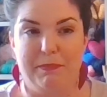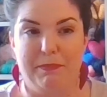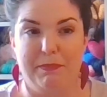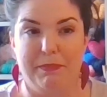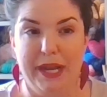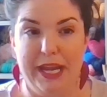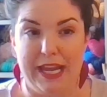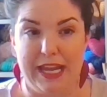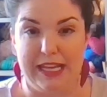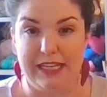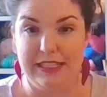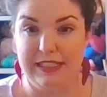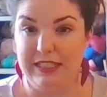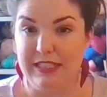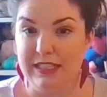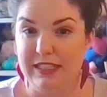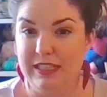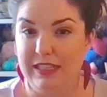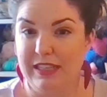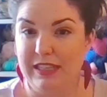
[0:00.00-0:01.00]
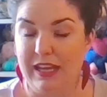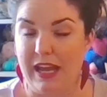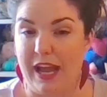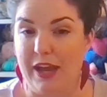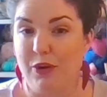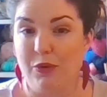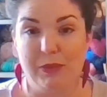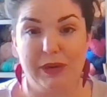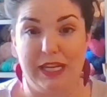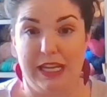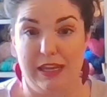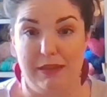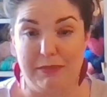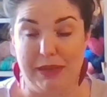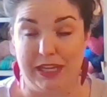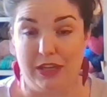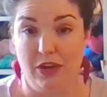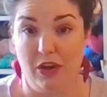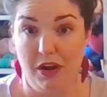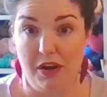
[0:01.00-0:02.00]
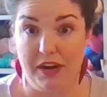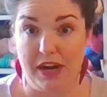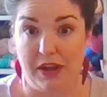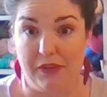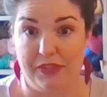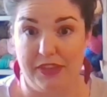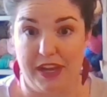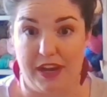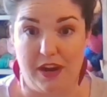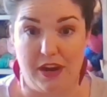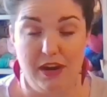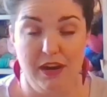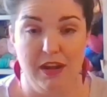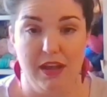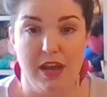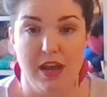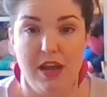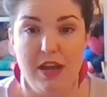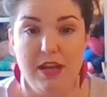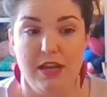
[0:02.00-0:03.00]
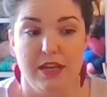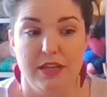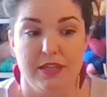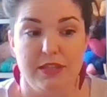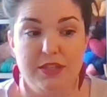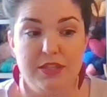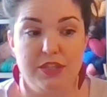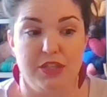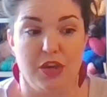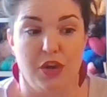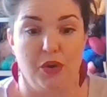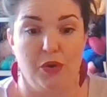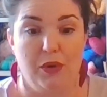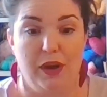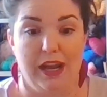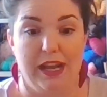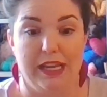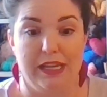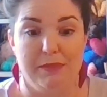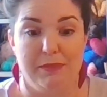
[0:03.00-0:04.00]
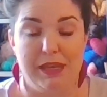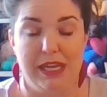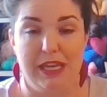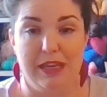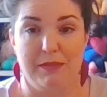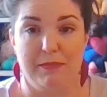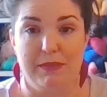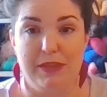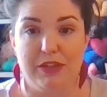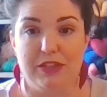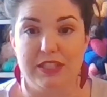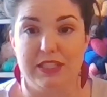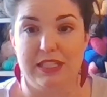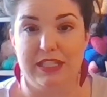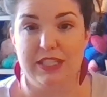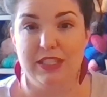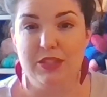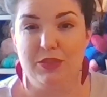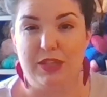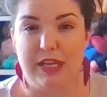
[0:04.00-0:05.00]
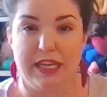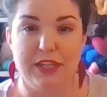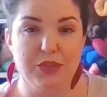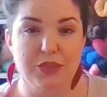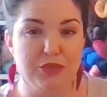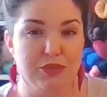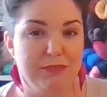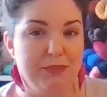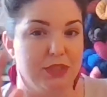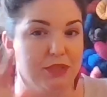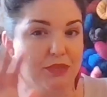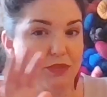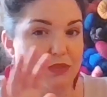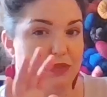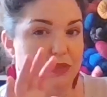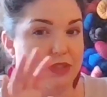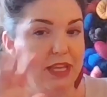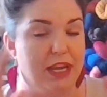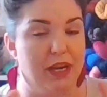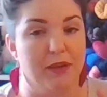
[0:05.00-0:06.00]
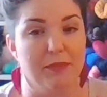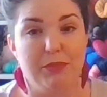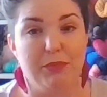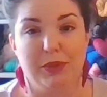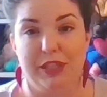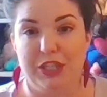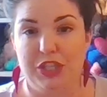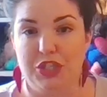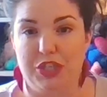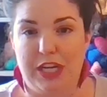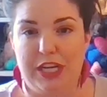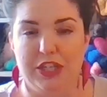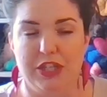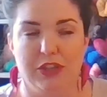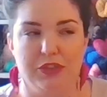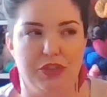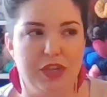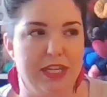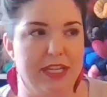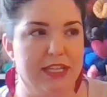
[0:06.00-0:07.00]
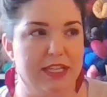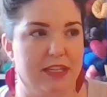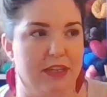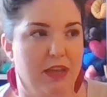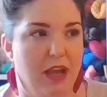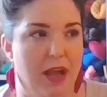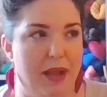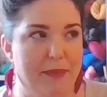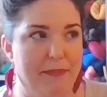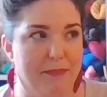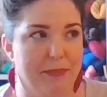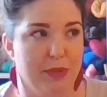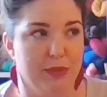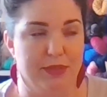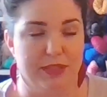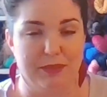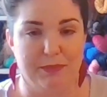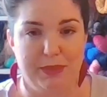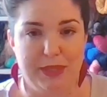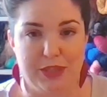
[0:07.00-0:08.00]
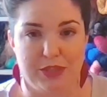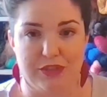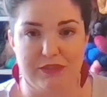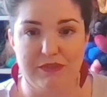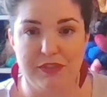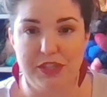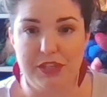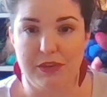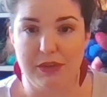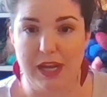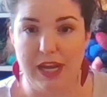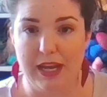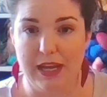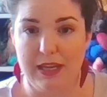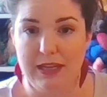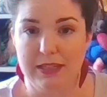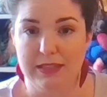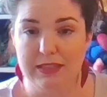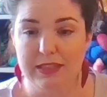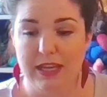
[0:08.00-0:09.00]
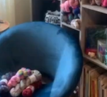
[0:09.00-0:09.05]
But I don't want to keep my yarn out there. So there's this guest room is set up really strange. I'll try to post a picture for you guys.